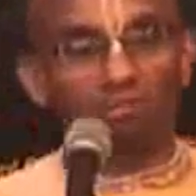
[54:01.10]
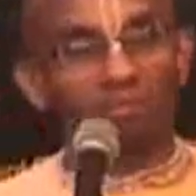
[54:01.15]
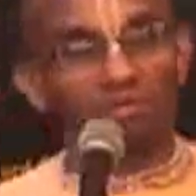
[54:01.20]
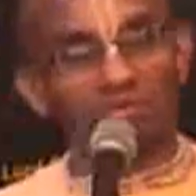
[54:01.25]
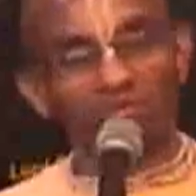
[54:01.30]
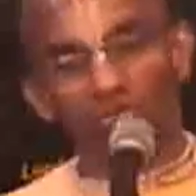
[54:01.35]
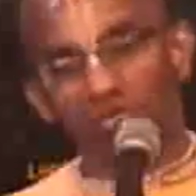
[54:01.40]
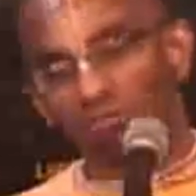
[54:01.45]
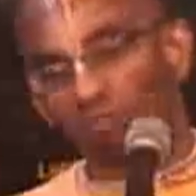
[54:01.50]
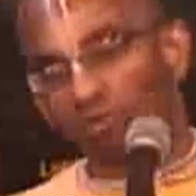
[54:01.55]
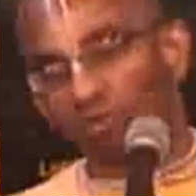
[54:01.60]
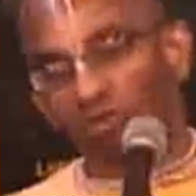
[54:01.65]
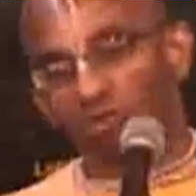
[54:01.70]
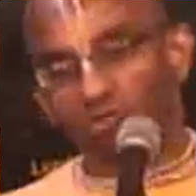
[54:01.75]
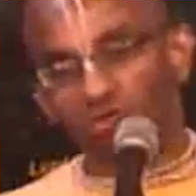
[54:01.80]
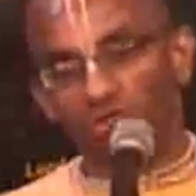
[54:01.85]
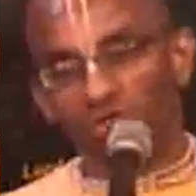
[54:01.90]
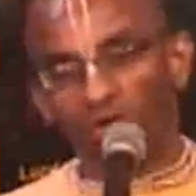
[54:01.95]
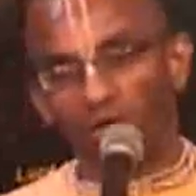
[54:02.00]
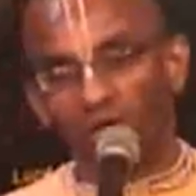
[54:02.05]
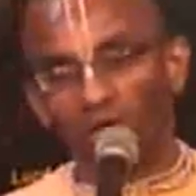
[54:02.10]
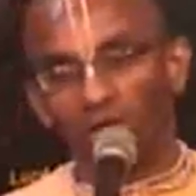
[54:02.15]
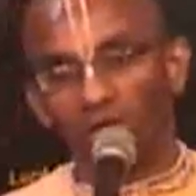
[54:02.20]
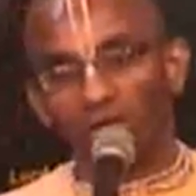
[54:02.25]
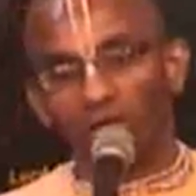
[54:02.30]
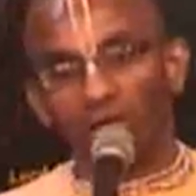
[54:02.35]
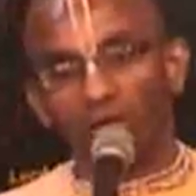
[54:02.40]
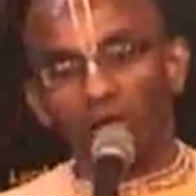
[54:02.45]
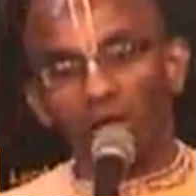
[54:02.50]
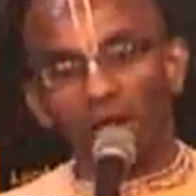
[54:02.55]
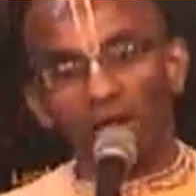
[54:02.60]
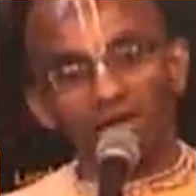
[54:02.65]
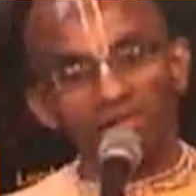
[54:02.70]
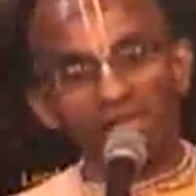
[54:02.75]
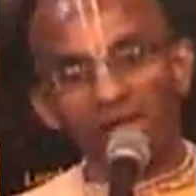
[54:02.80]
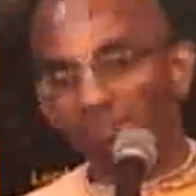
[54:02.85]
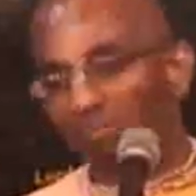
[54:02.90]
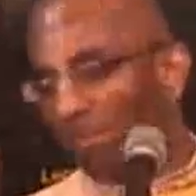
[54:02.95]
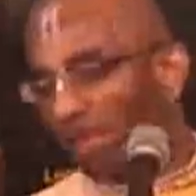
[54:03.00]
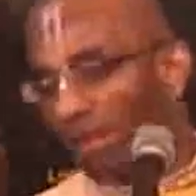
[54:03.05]
picture about Krishna, and
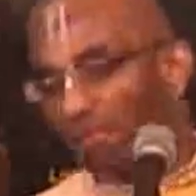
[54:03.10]
that may